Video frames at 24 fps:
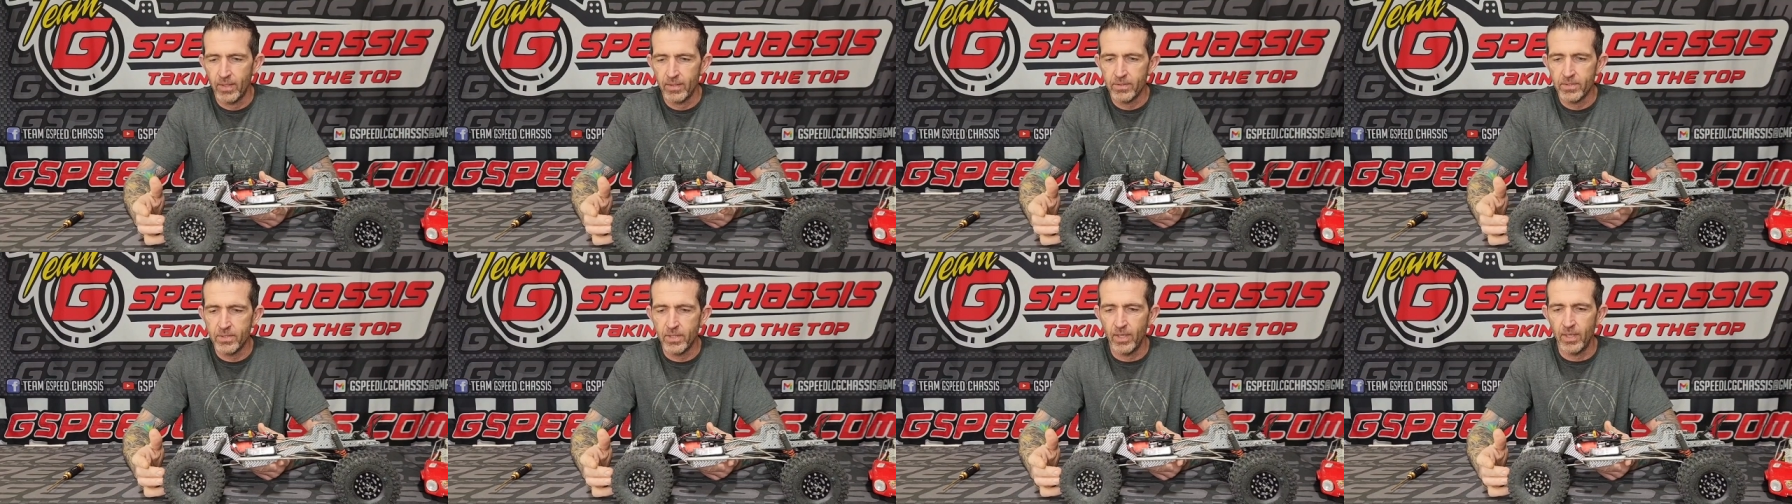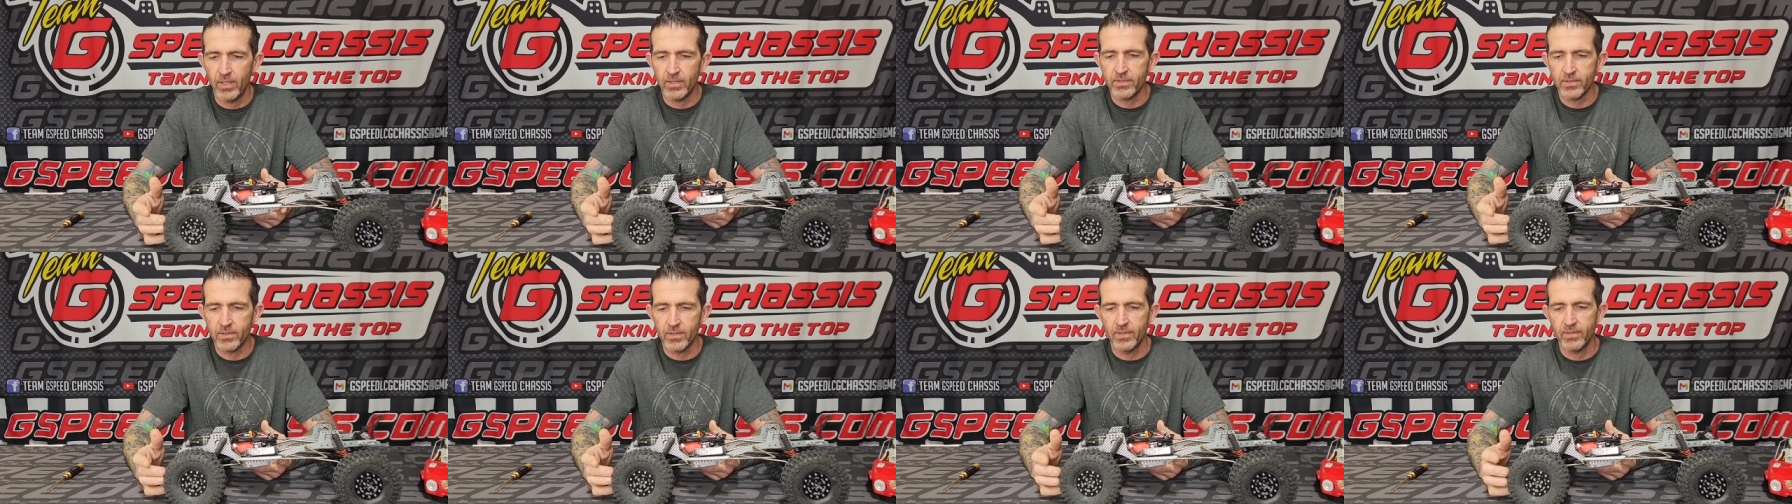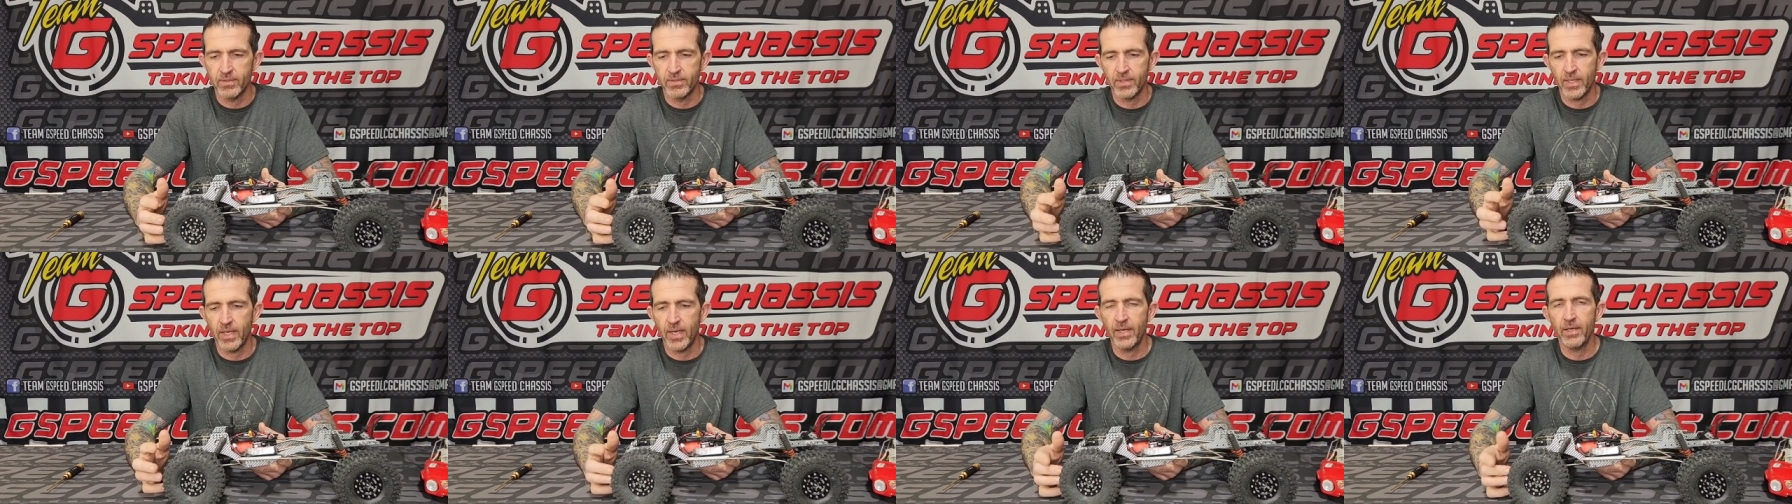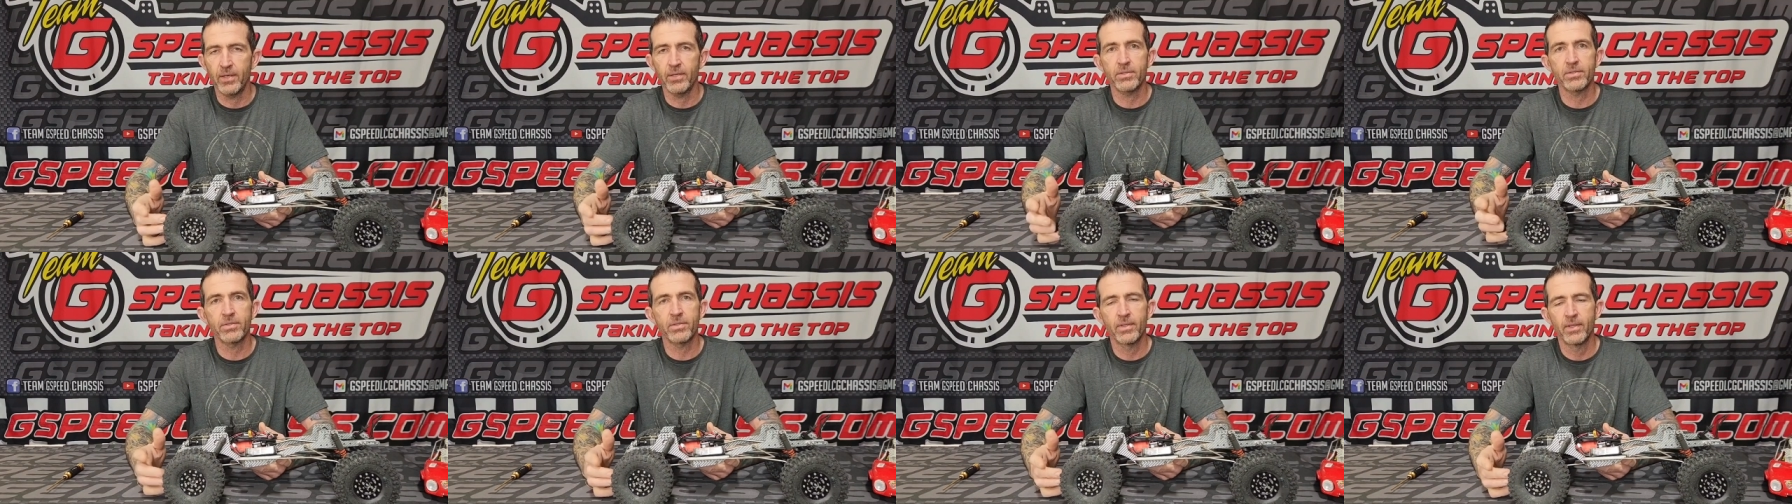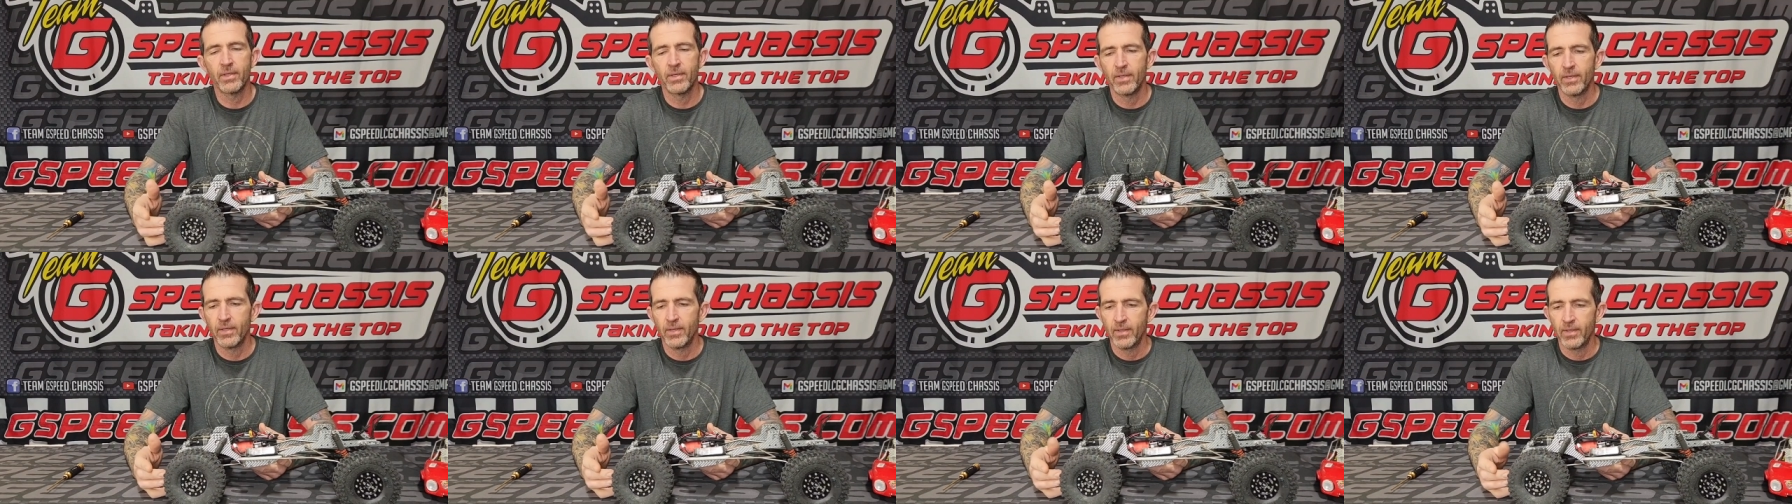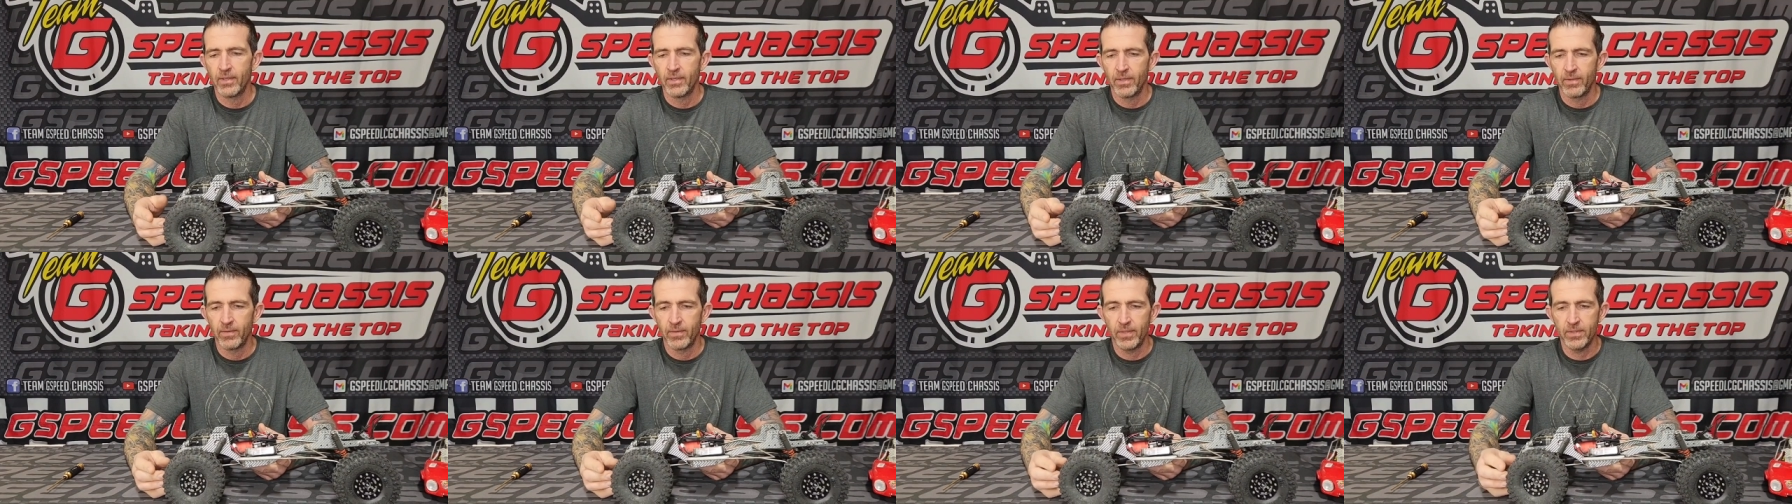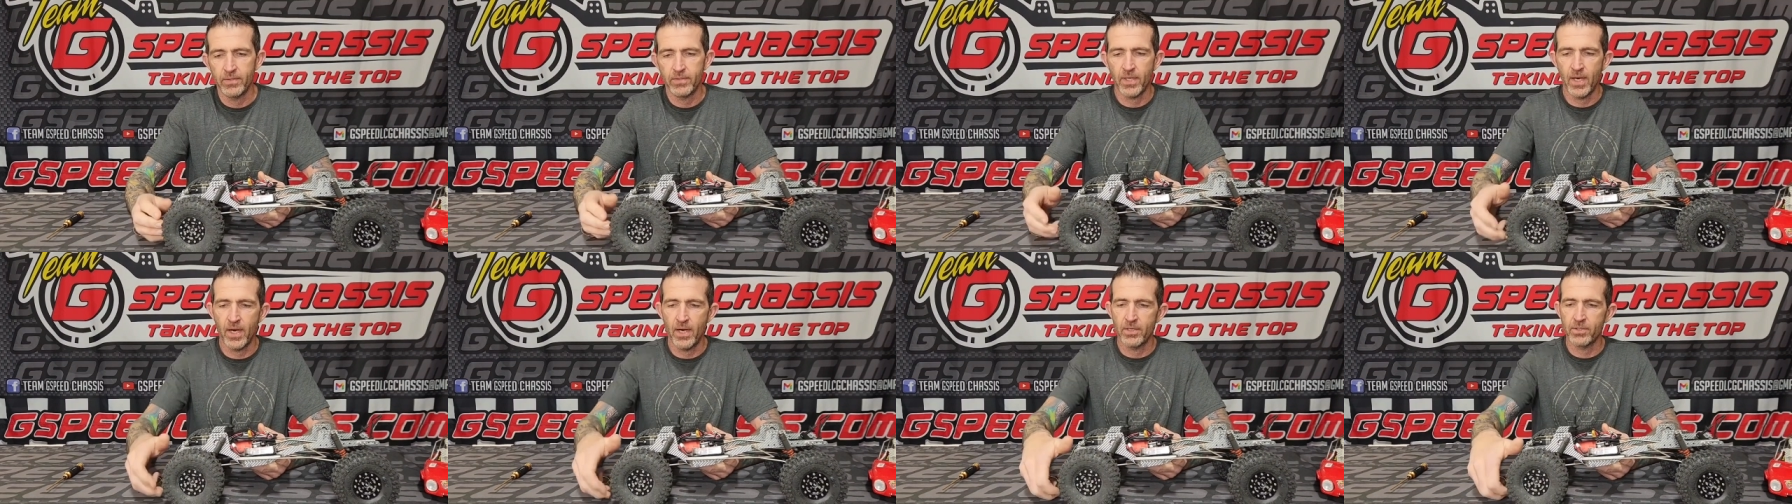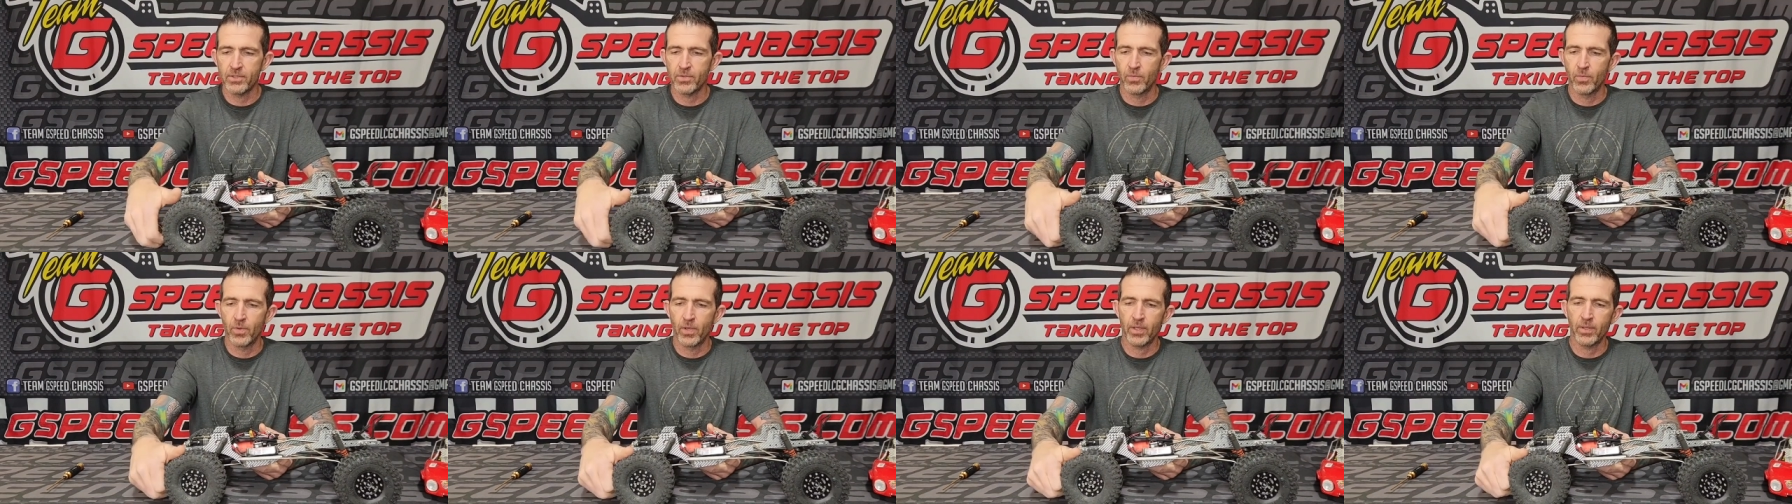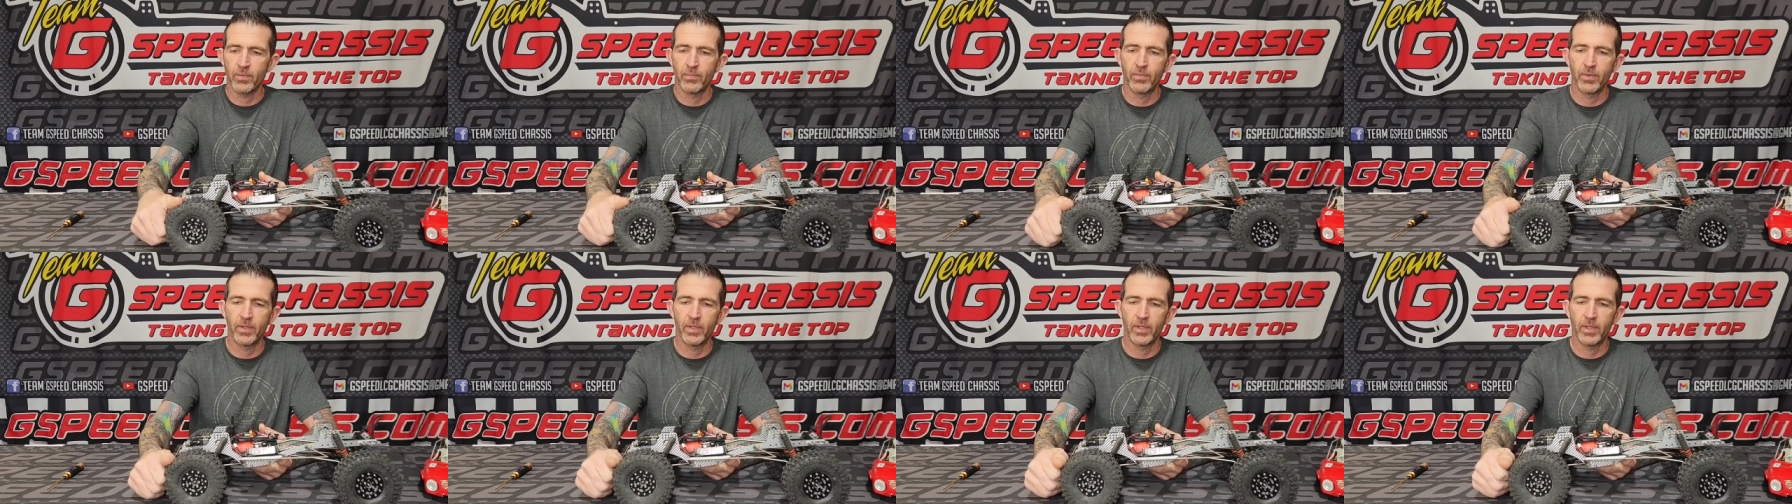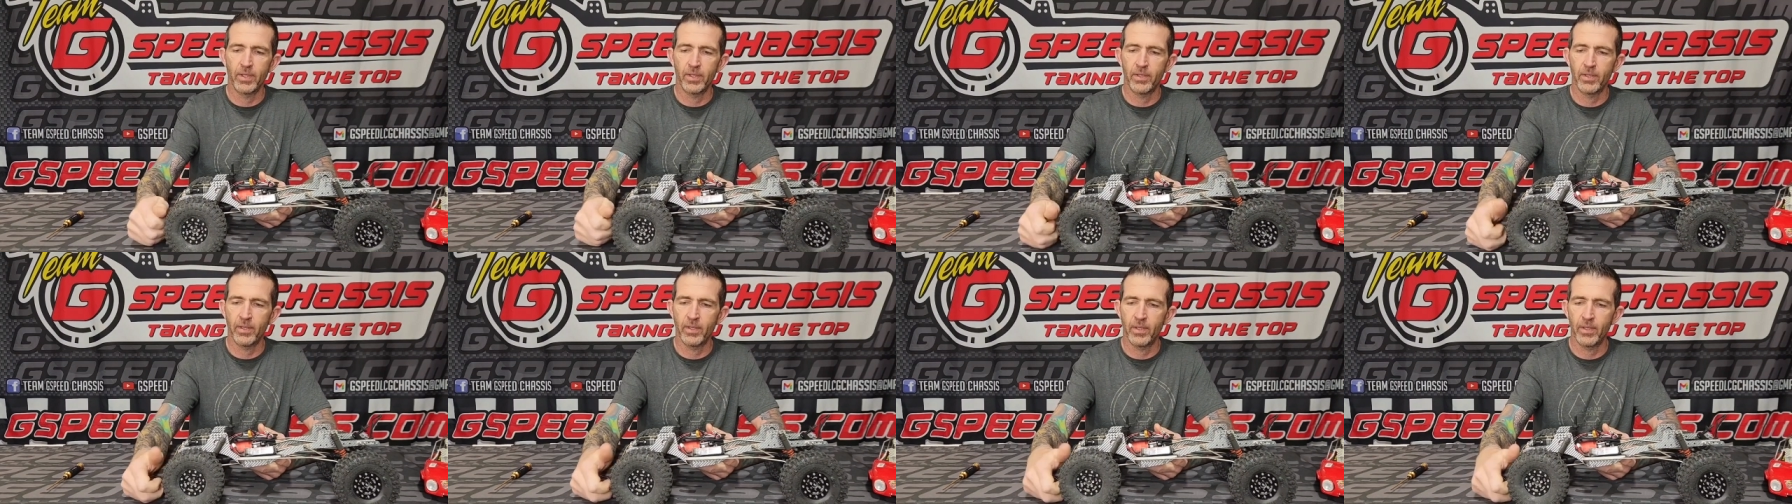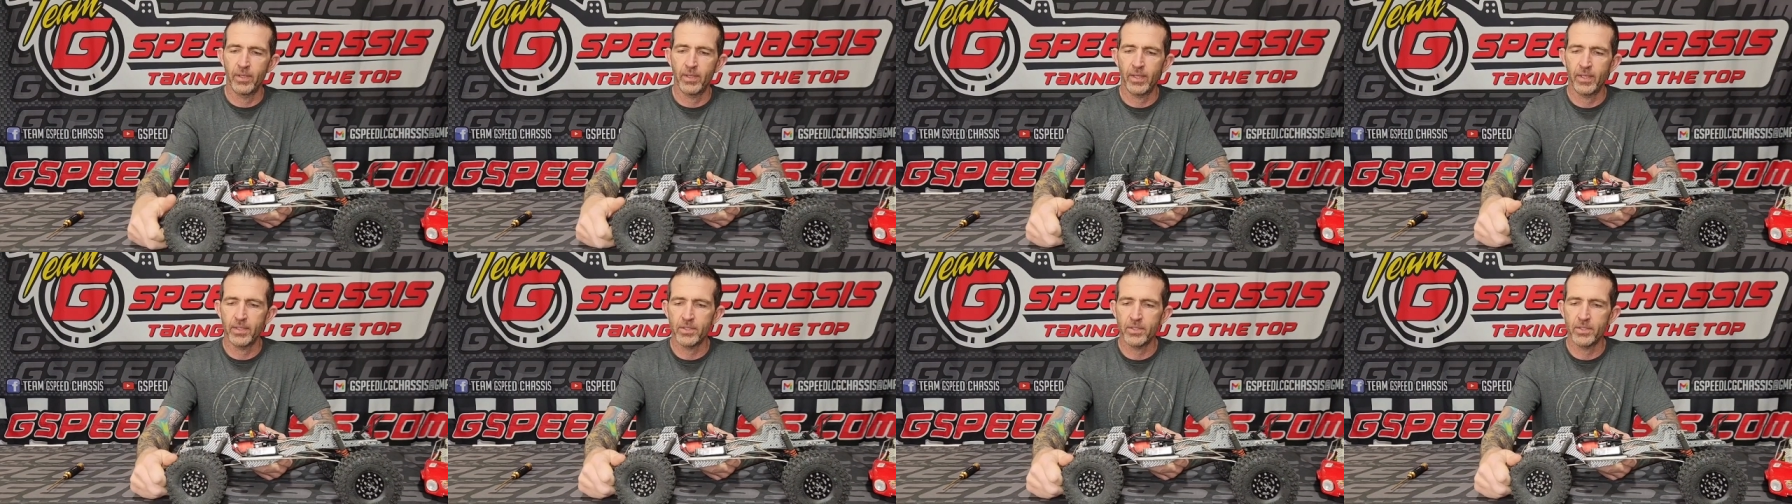Tusk tires. These tires are working really good.